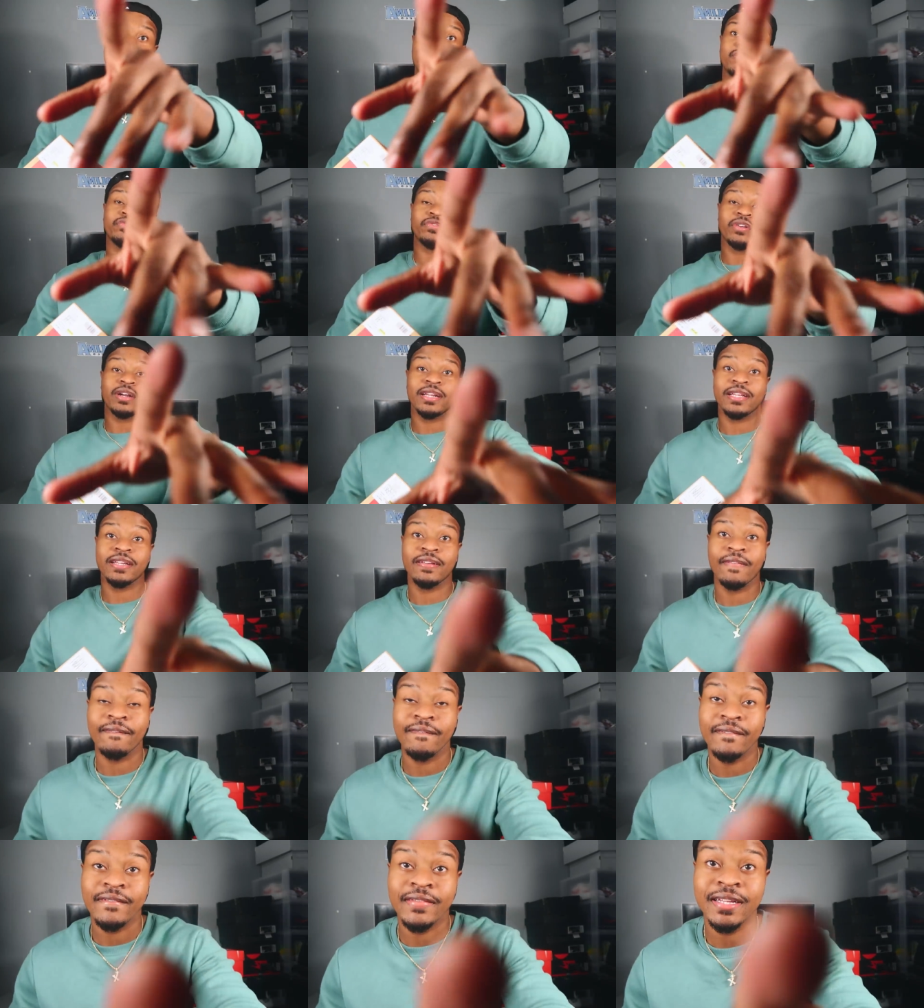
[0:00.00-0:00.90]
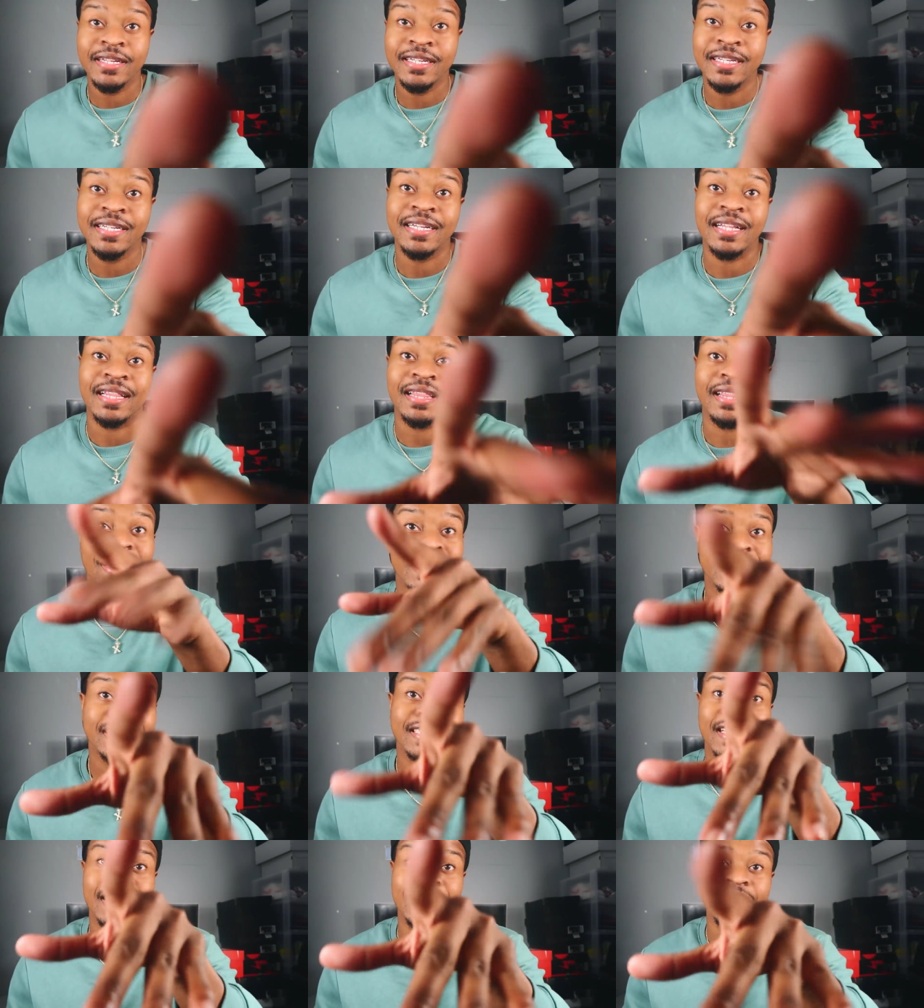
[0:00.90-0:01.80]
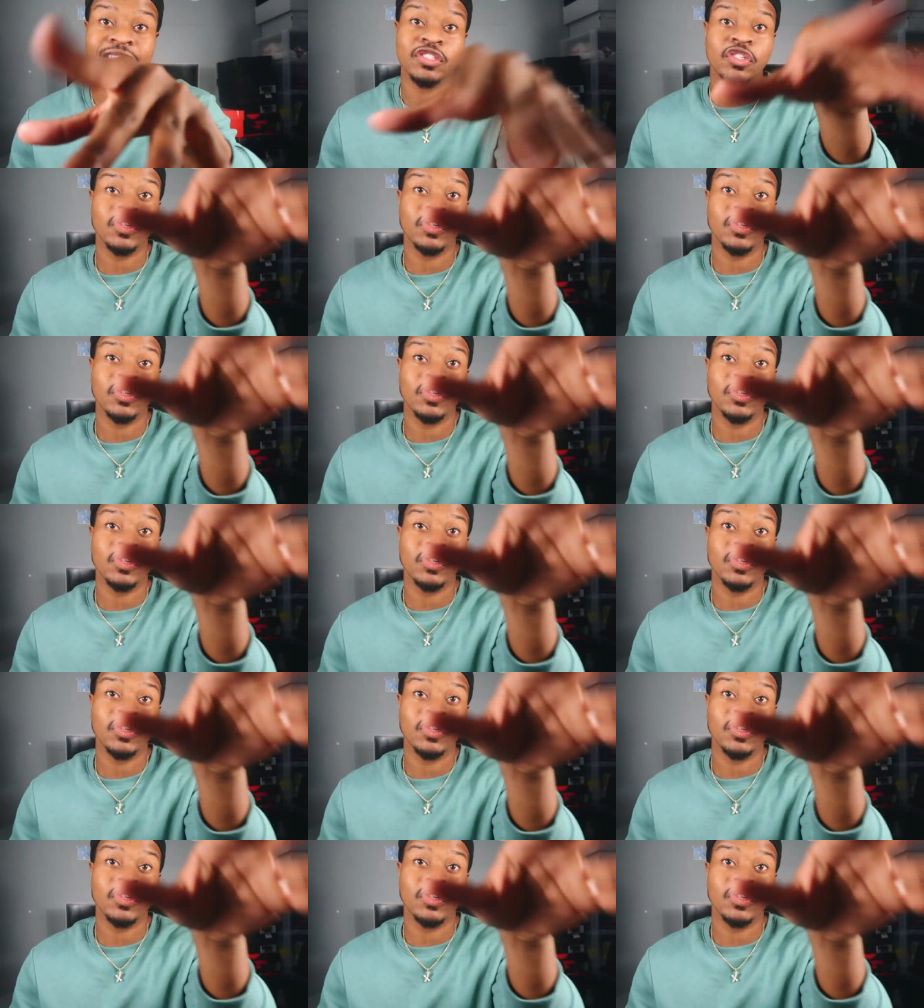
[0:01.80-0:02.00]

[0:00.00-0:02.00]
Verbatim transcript: you ready? Let's get